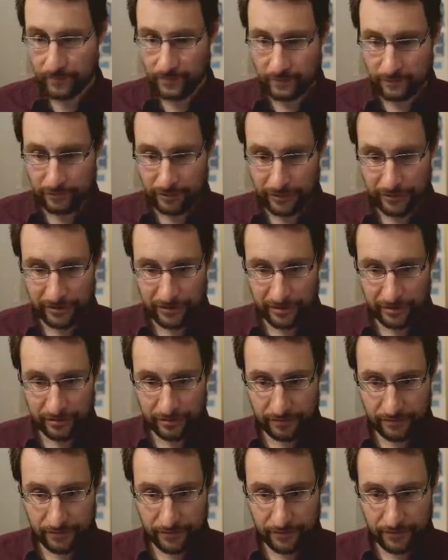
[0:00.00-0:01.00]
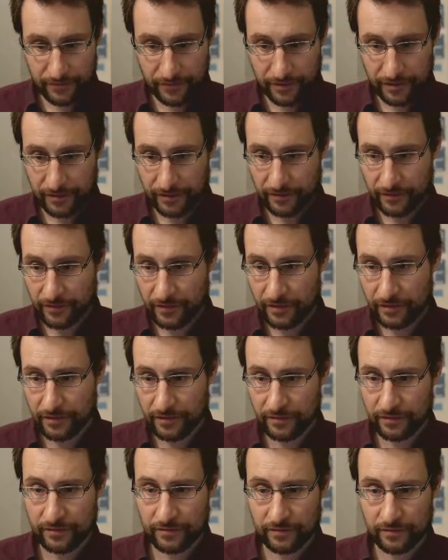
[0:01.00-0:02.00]
Why did I not find that?
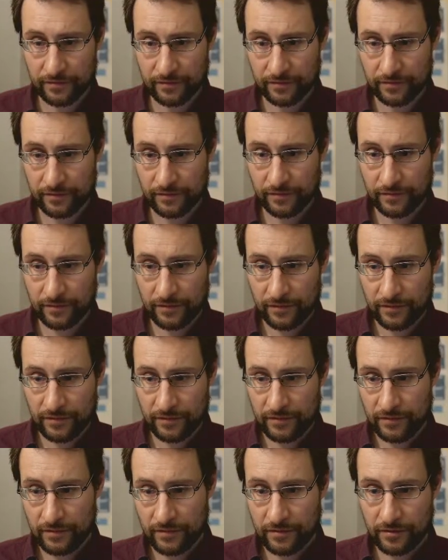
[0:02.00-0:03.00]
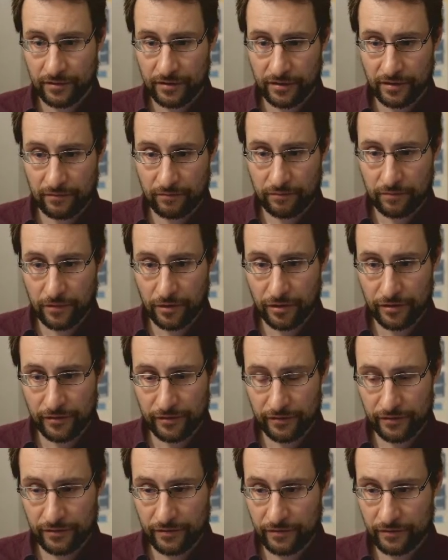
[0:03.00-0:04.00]
Okay,
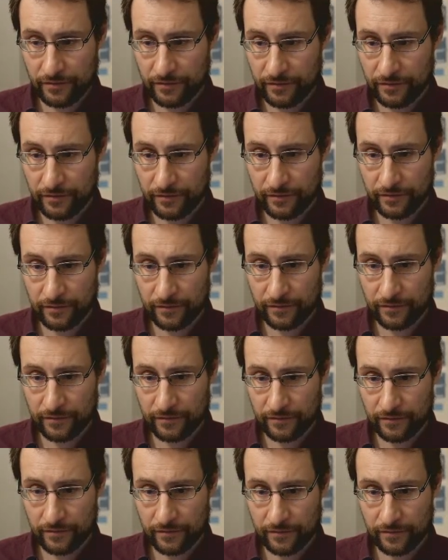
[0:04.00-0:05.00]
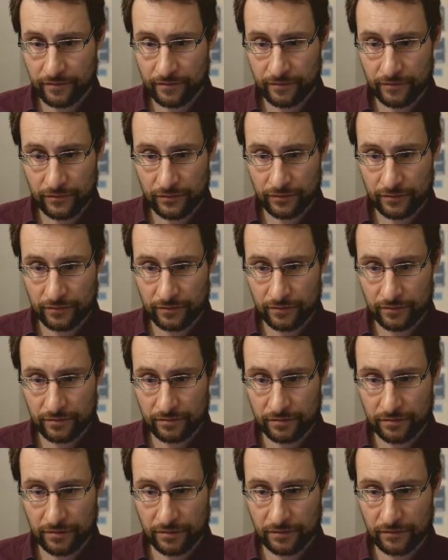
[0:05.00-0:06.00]
1, 2,
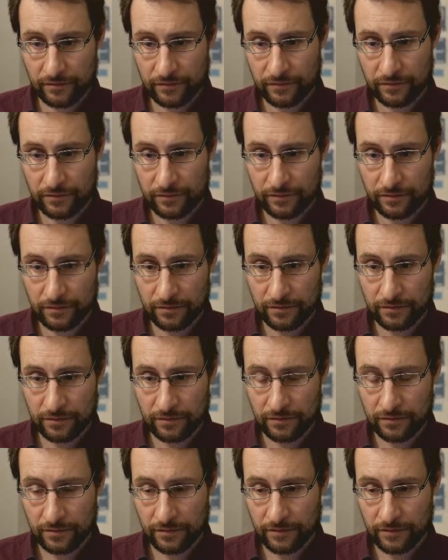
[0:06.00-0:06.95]
3, 4.